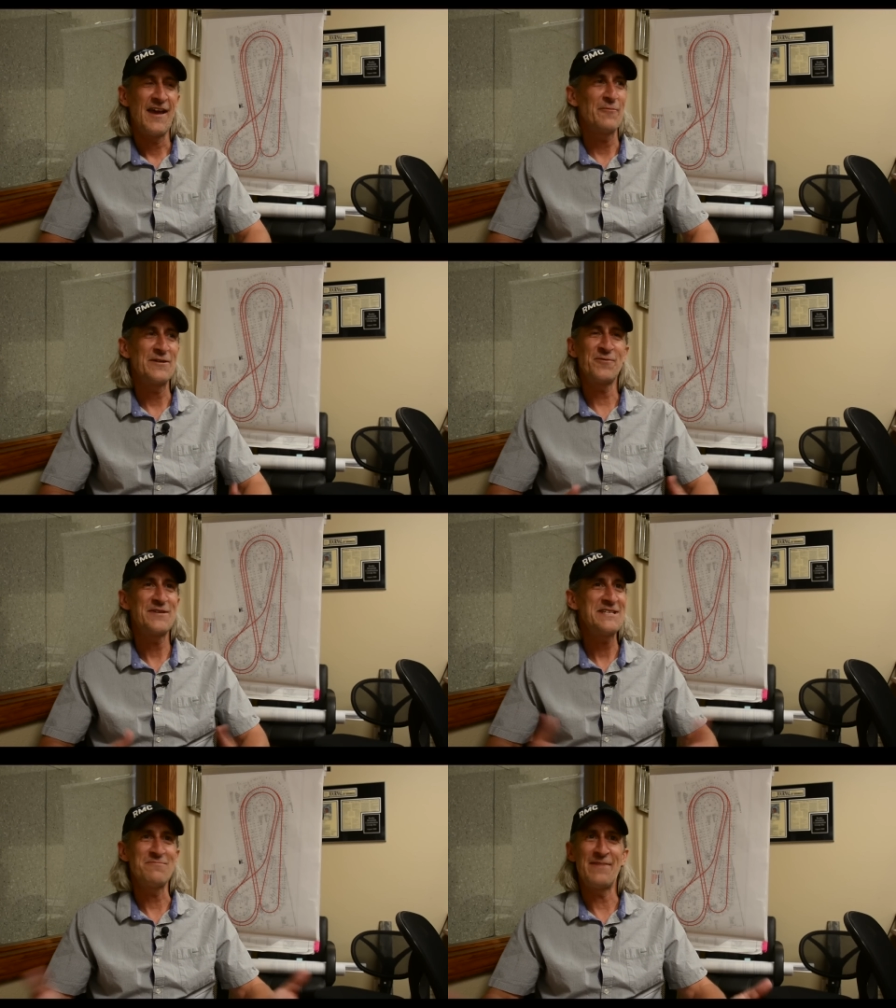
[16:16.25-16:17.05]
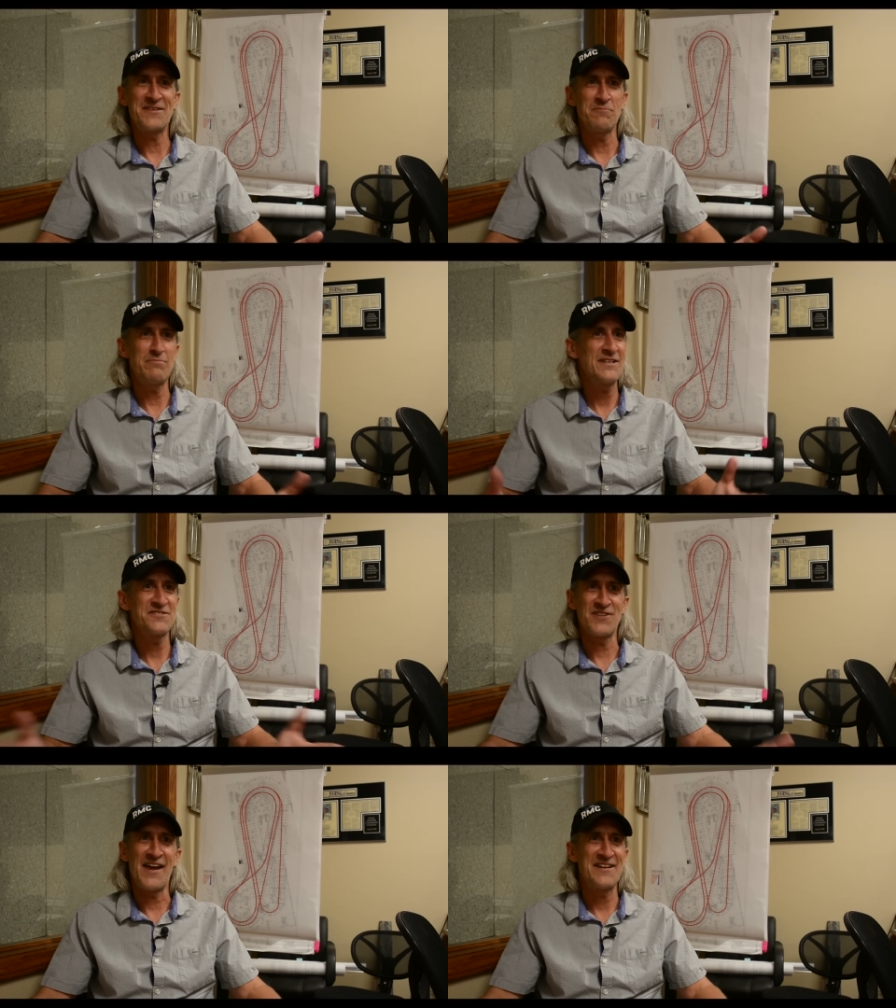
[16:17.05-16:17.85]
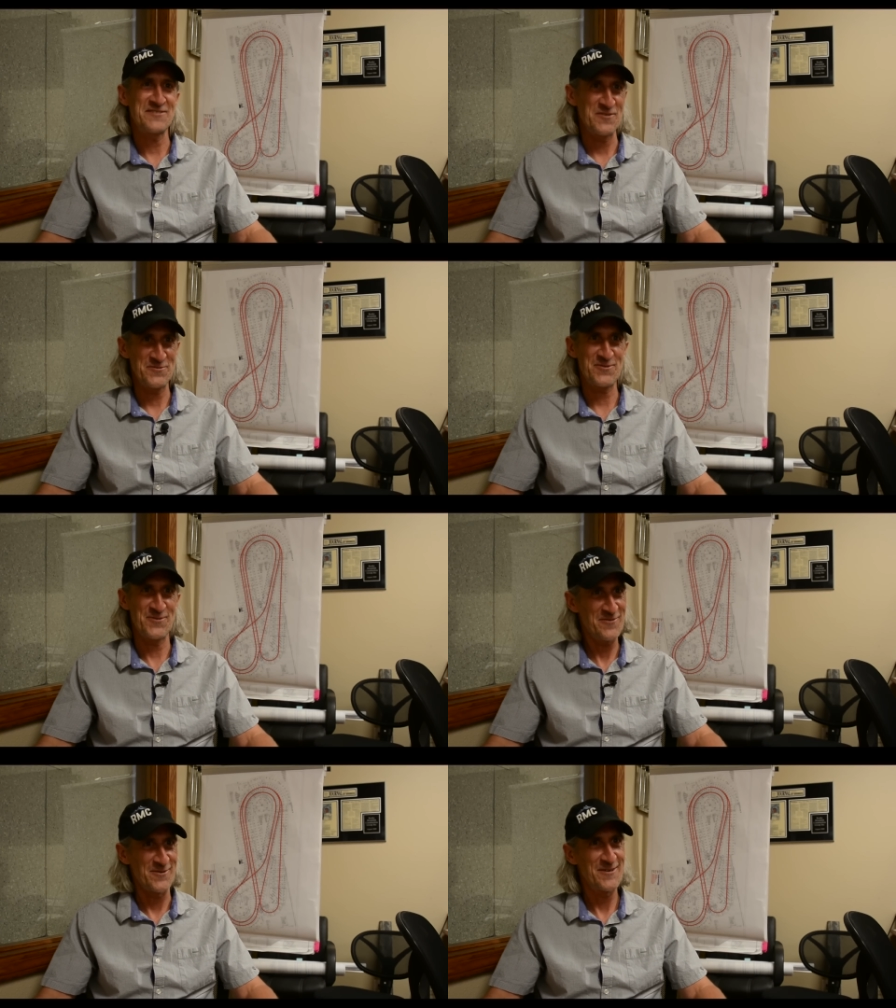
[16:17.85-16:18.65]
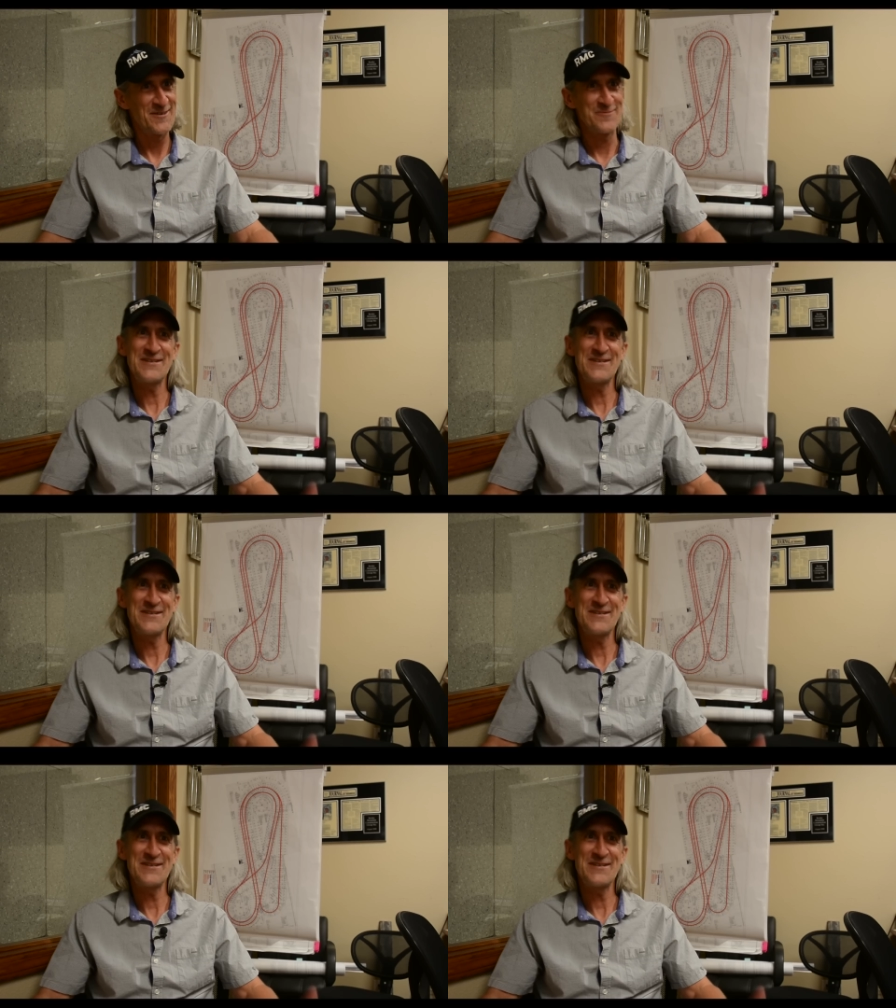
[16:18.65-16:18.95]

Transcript: And we don't need to make the biggest, giantest coaster ever.